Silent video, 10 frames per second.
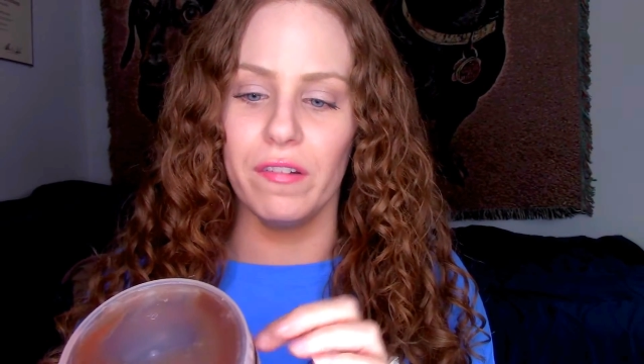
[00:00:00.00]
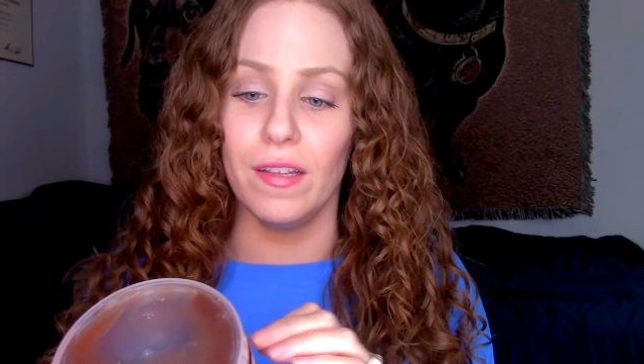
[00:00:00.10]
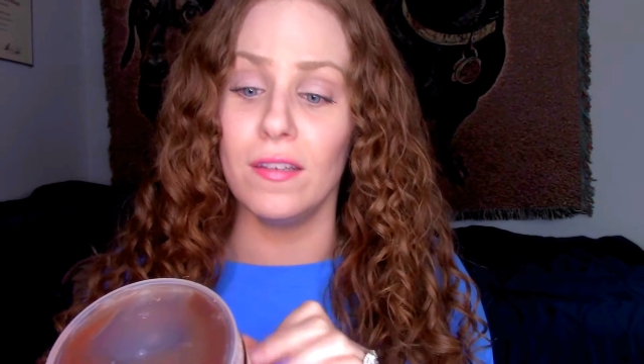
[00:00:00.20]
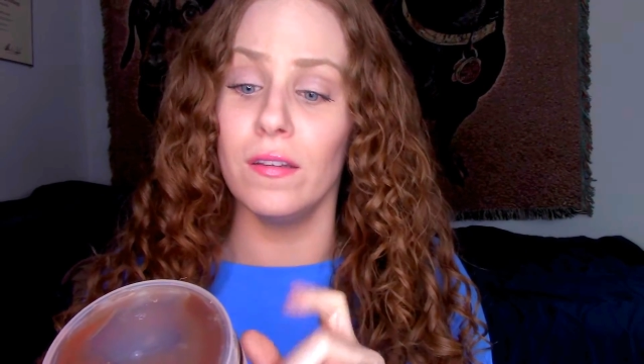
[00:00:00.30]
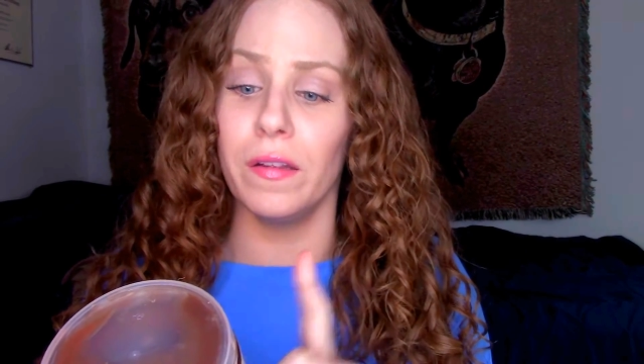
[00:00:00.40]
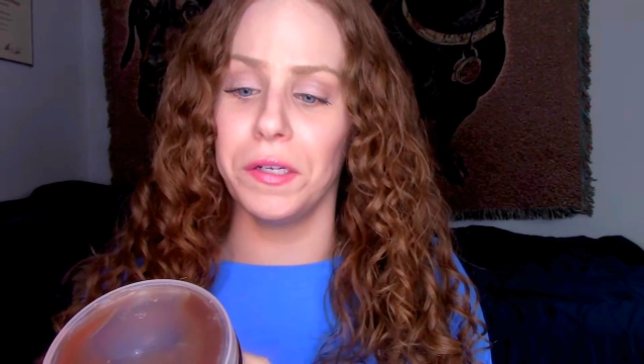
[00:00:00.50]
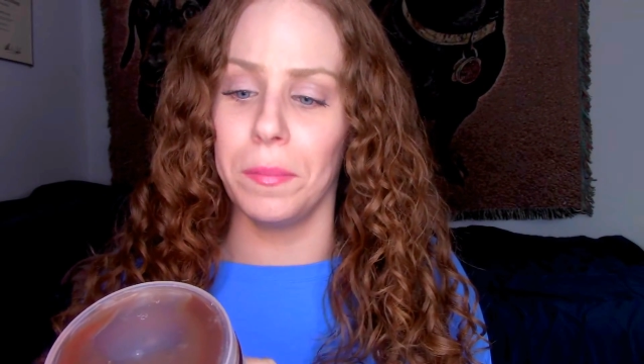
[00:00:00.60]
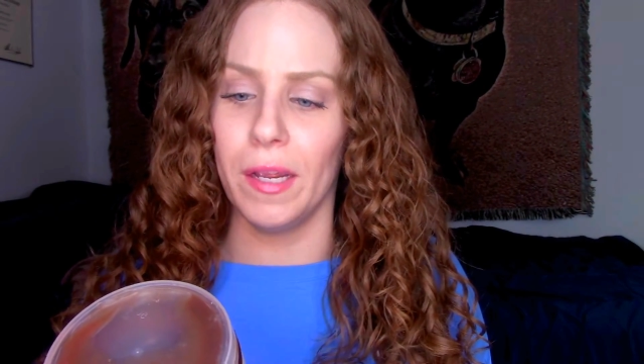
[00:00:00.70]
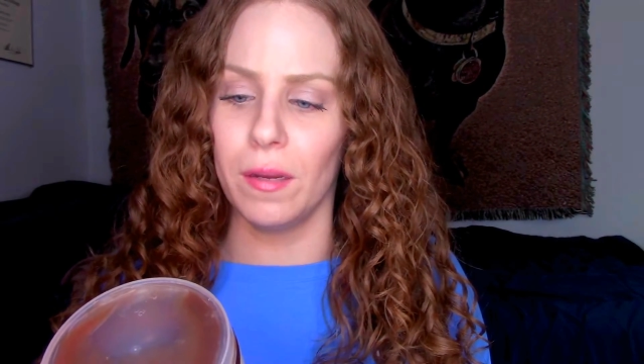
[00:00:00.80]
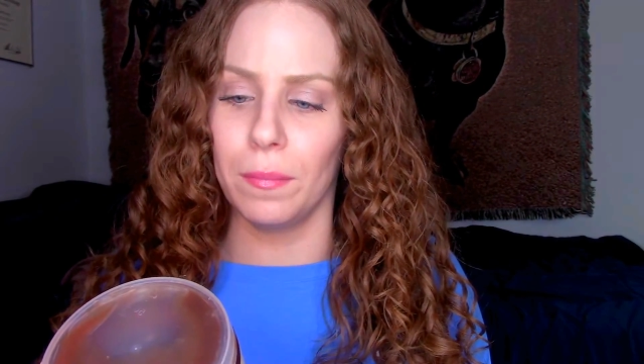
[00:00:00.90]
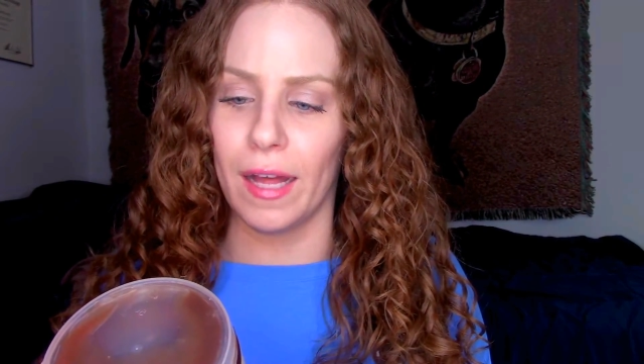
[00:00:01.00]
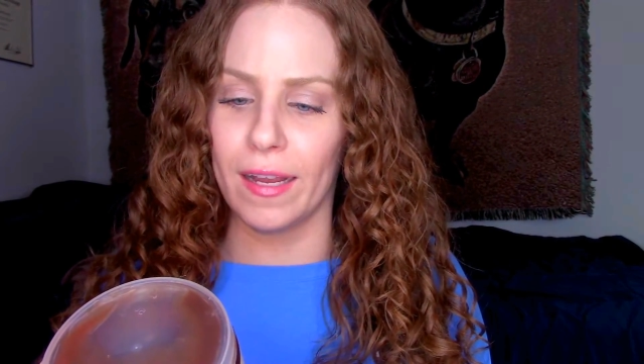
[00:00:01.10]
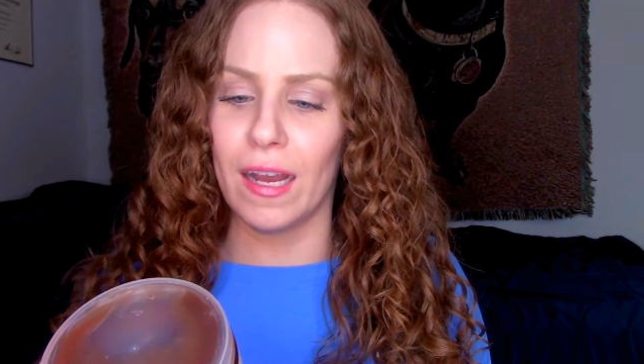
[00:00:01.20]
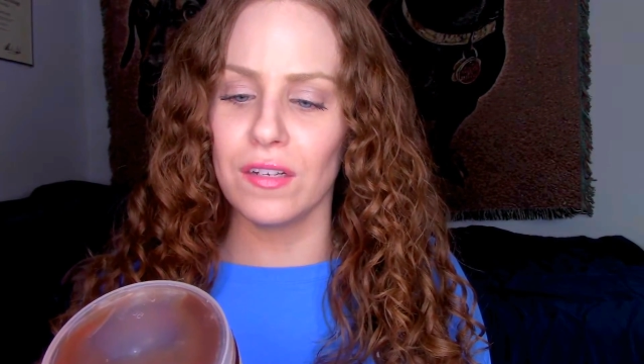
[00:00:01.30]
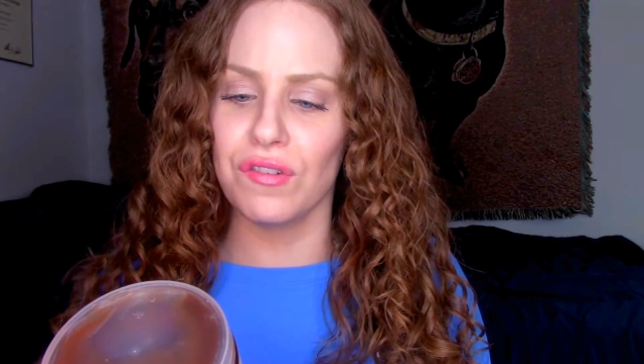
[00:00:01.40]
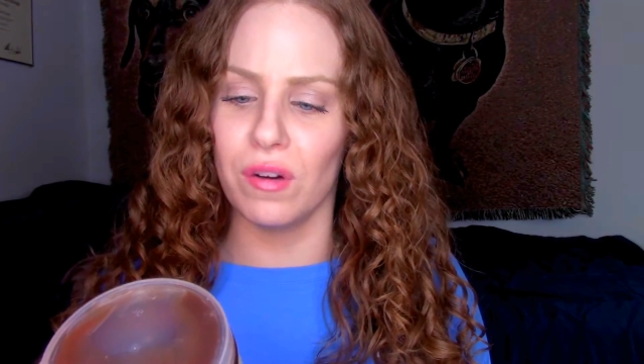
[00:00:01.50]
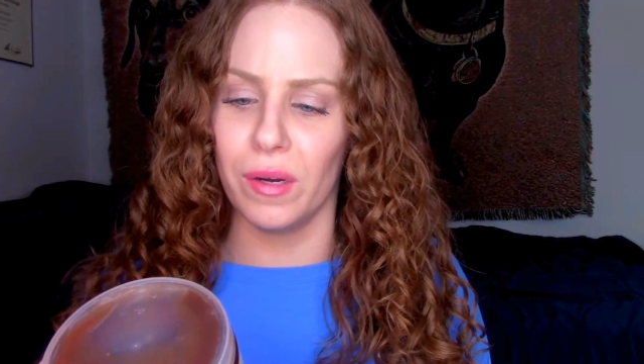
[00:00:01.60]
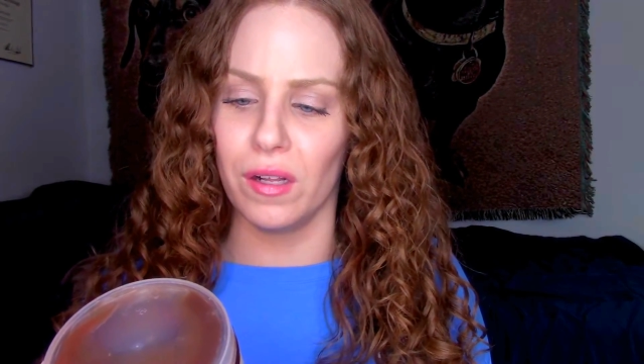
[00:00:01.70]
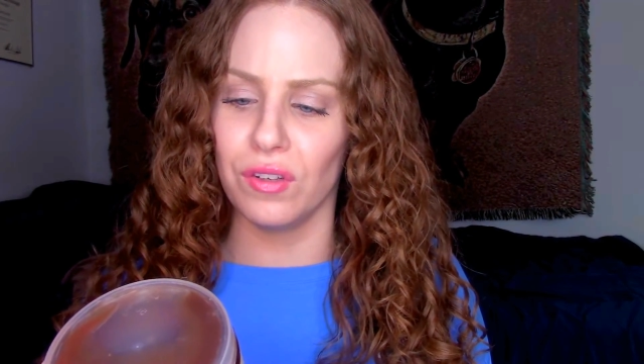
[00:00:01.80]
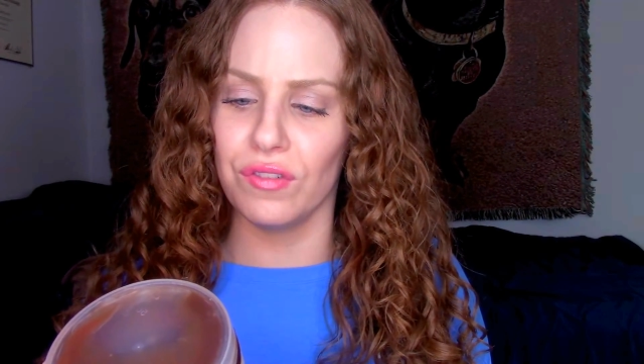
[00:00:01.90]
This is the Jamaican Black Castor
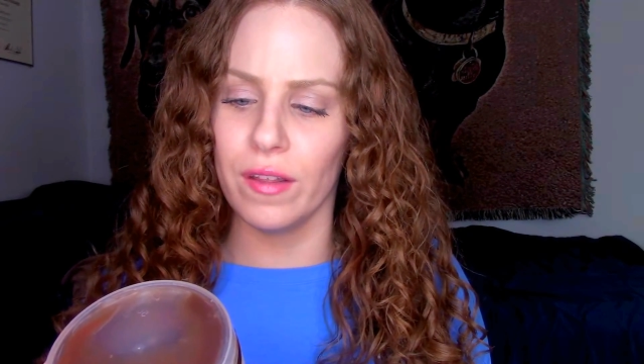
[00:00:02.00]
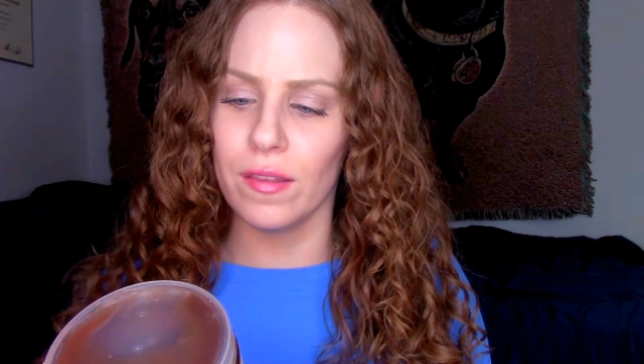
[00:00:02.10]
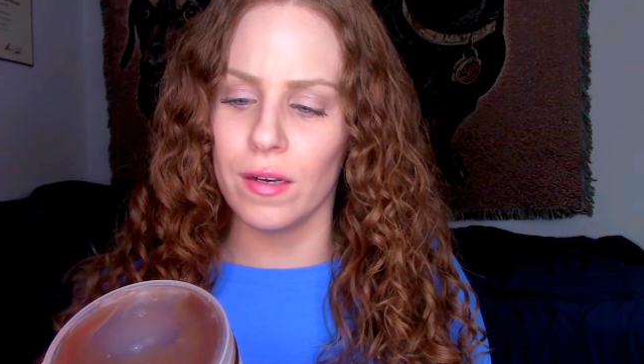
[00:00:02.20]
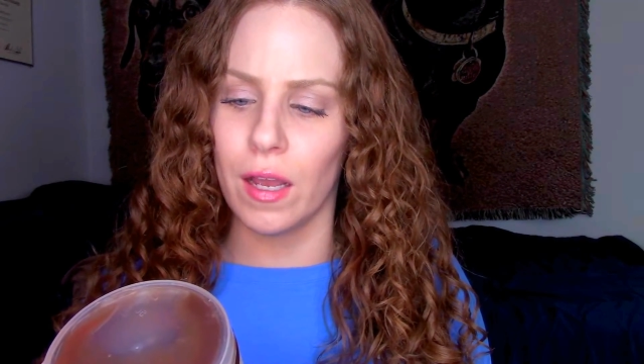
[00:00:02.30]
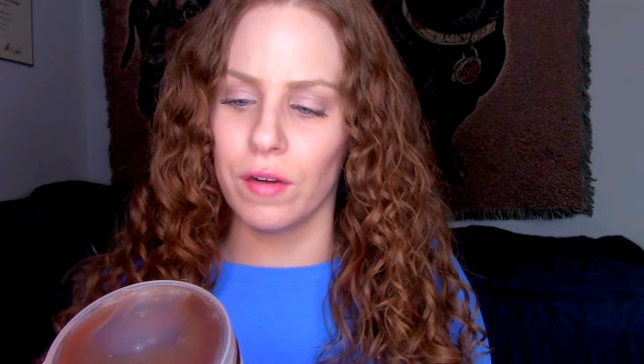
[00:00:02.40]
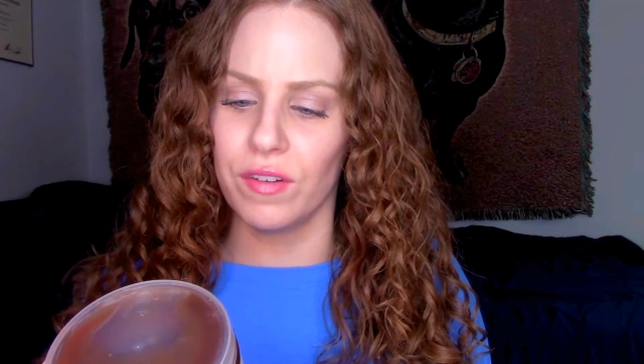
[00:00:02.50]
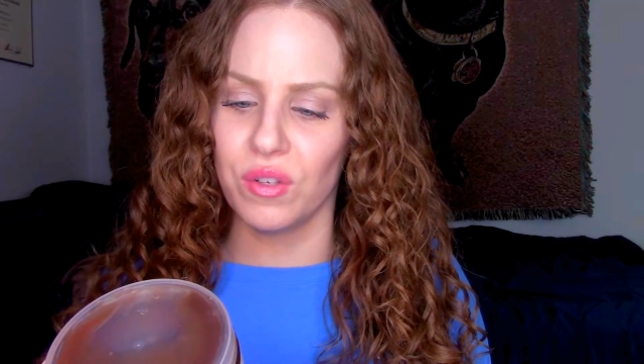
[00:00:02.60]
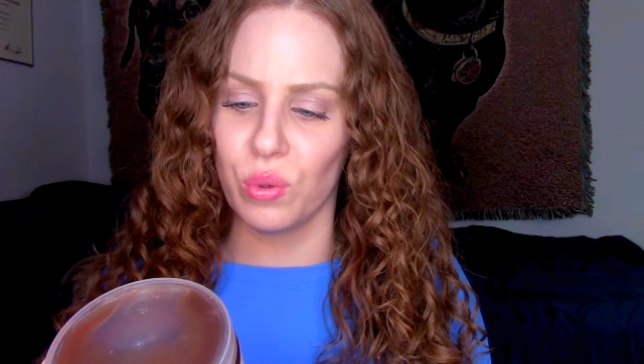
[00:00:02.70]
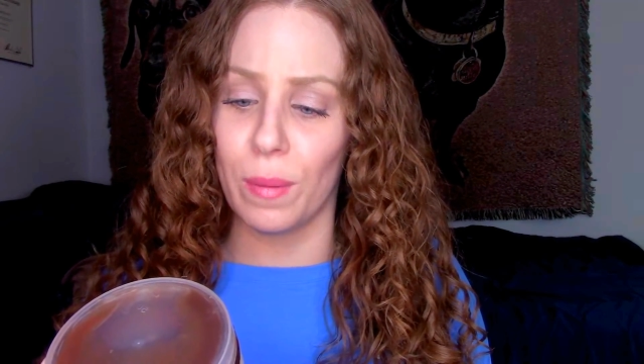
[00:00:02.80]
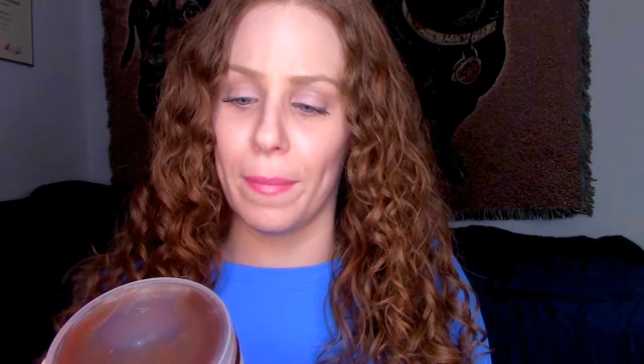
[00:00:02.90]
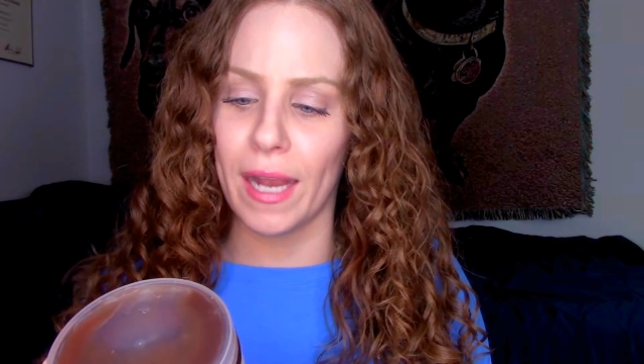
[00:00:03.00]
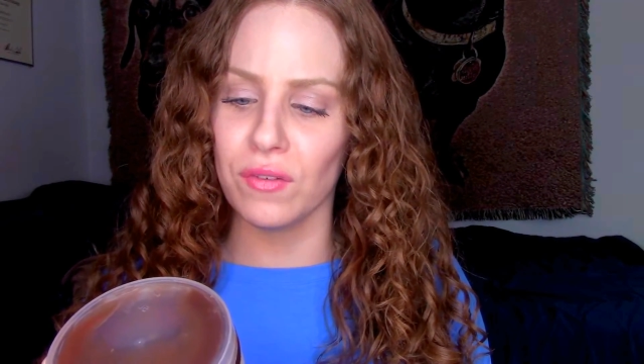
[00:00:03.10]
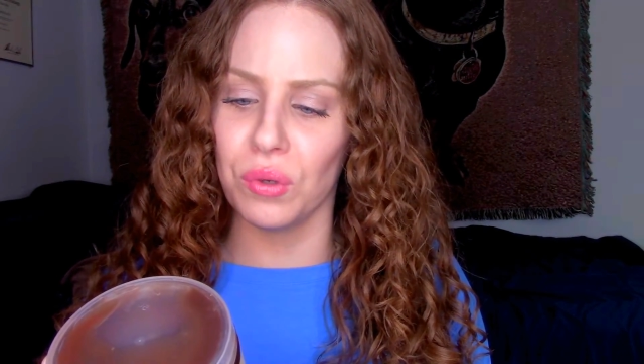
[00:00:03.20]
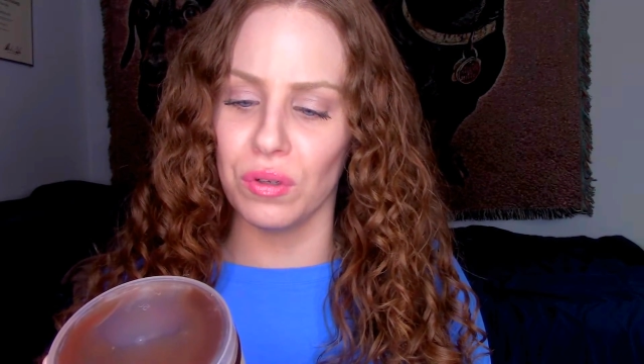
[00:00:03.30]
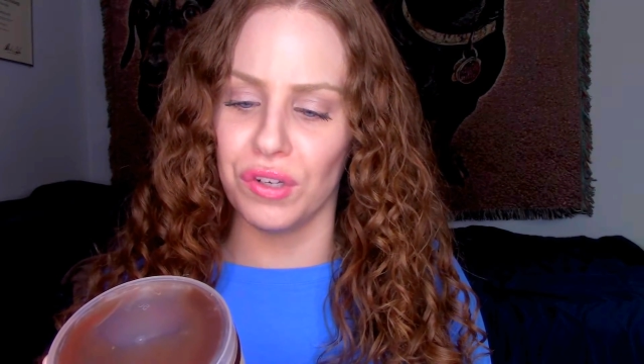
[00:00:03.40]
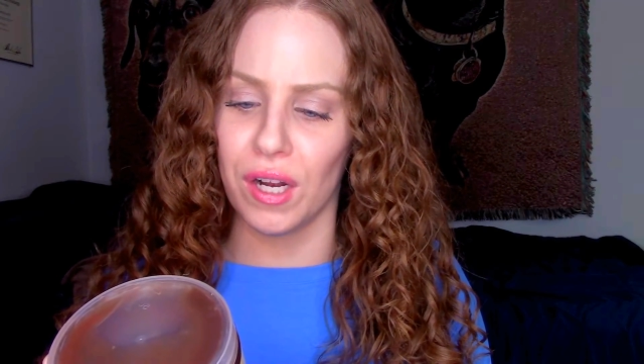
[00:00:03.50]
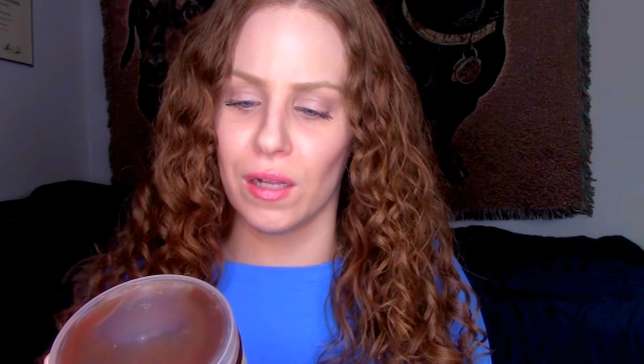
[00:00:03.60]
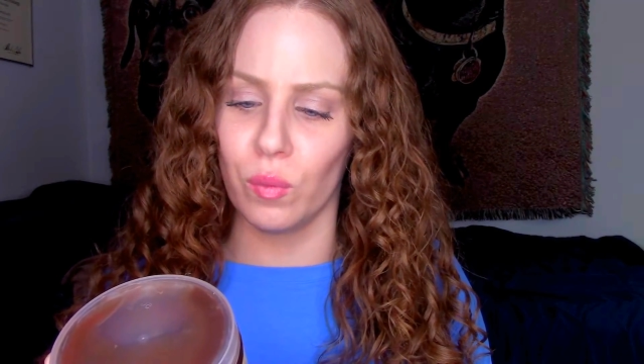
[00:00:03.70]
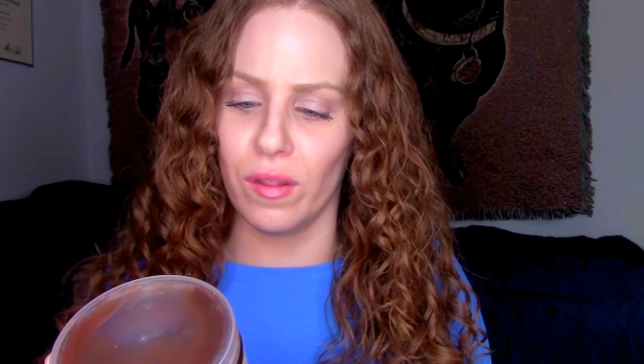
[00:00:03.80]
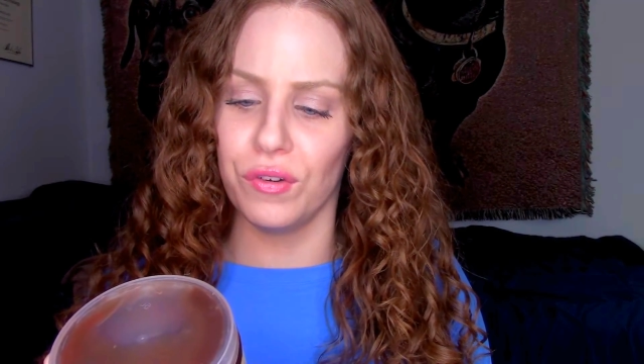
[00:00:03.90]
Oil Strengthen and Restore Max Hold
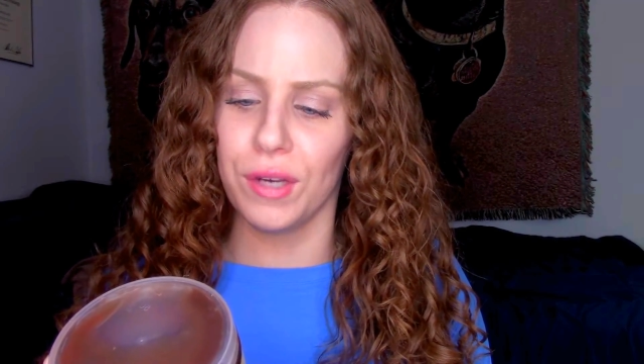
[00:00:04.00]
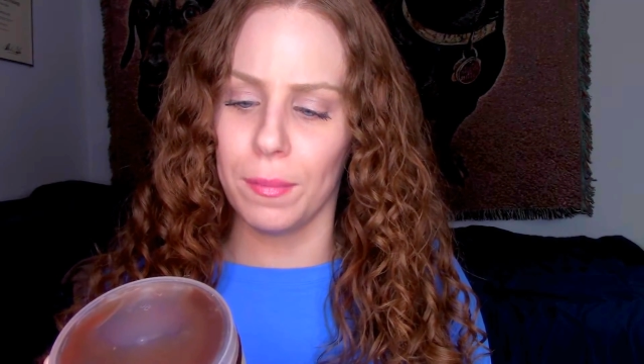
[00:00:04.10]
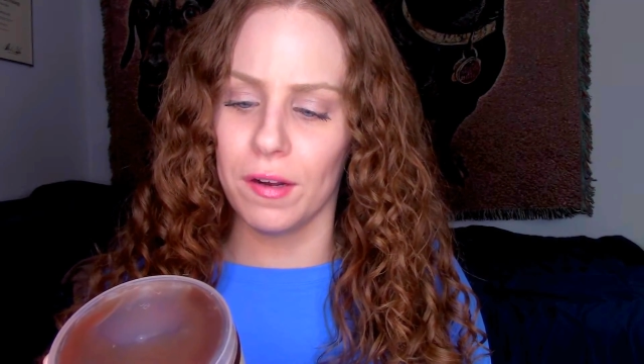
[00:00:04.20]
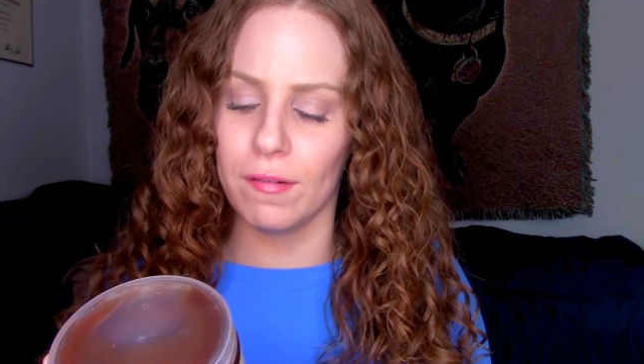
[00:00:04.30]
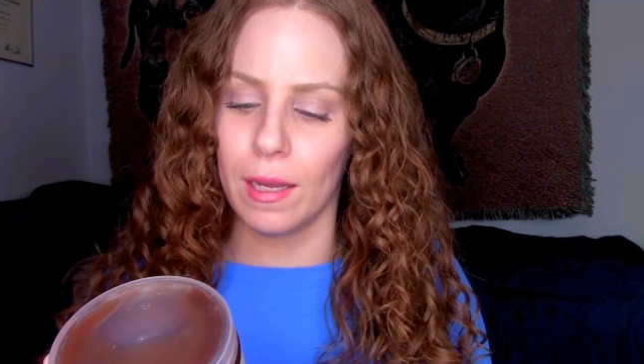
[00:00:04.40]
Gel with shea butter